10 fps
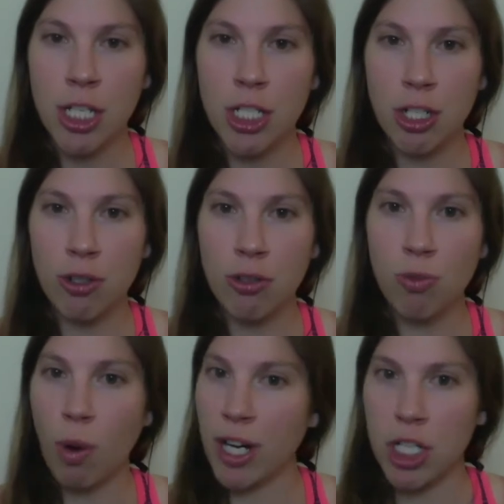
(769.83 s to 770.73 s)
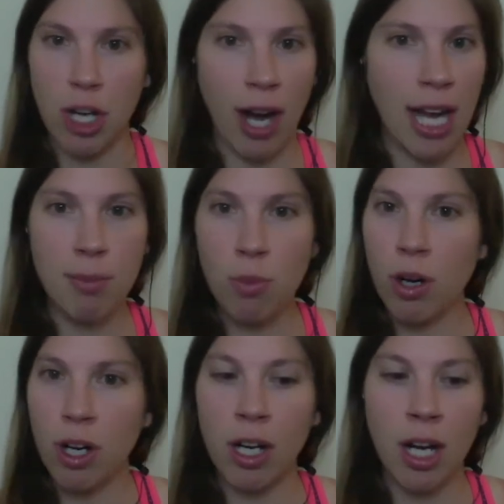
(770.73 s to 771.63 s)
Do you want to share any
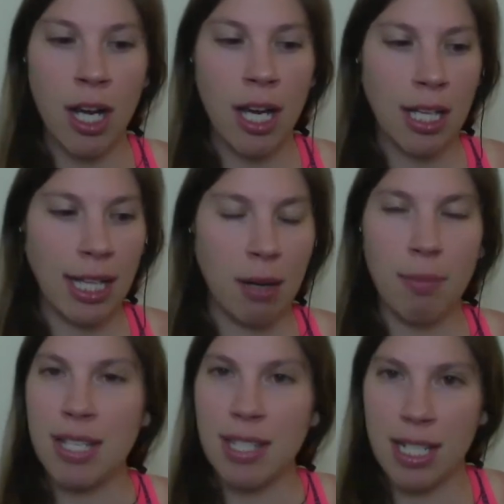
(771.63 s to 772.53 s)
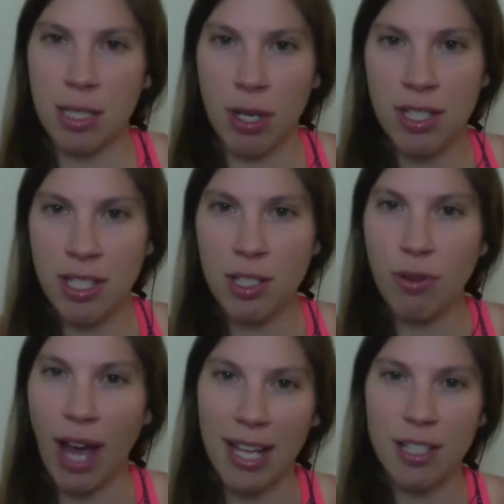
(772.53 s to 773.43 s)
more like amazing experiences
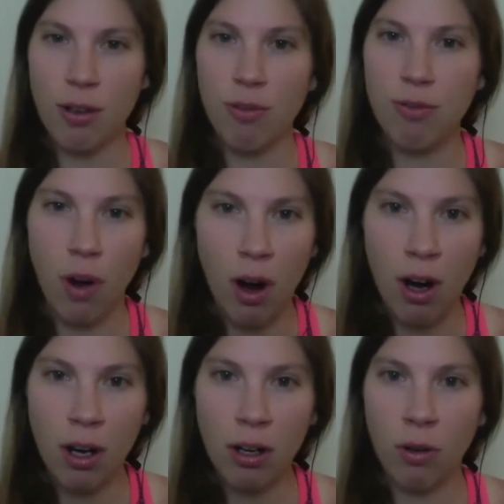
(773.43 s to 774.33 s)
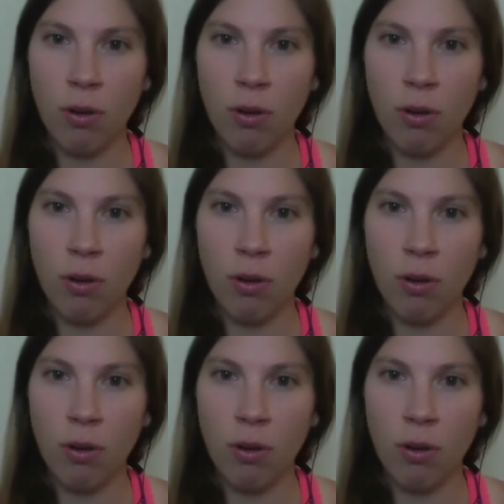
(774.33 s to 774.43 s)
you've had so far,